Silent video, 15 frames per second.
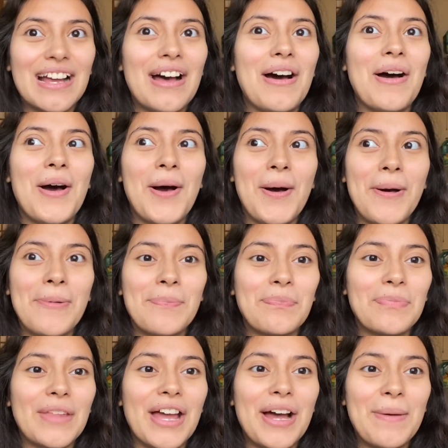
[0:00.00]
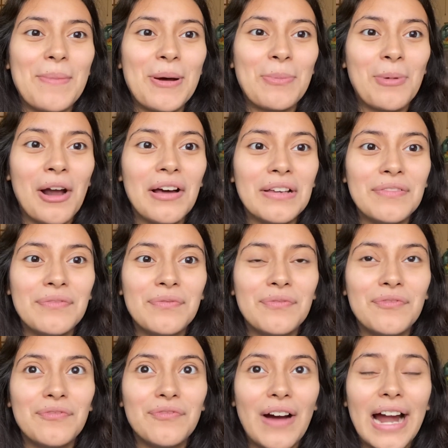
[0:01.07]
Um, I'm gonna probably
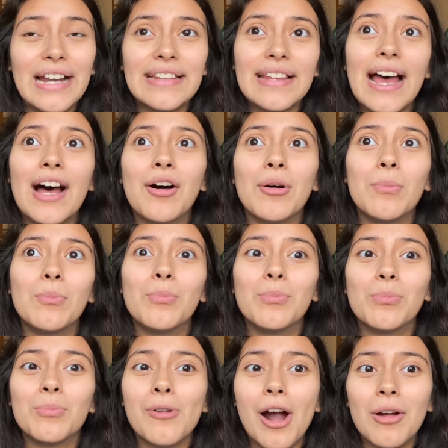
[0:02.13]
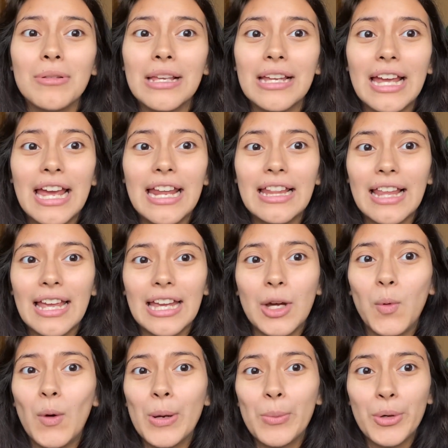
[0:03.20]
find out probably in like
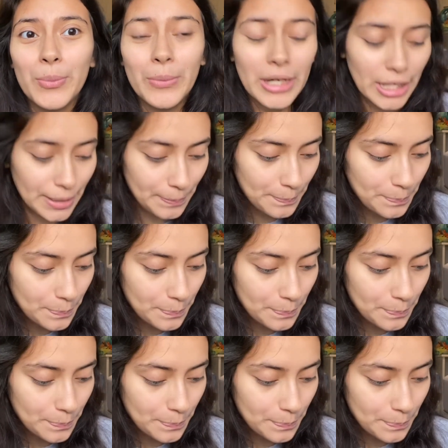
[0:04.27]
in one more month.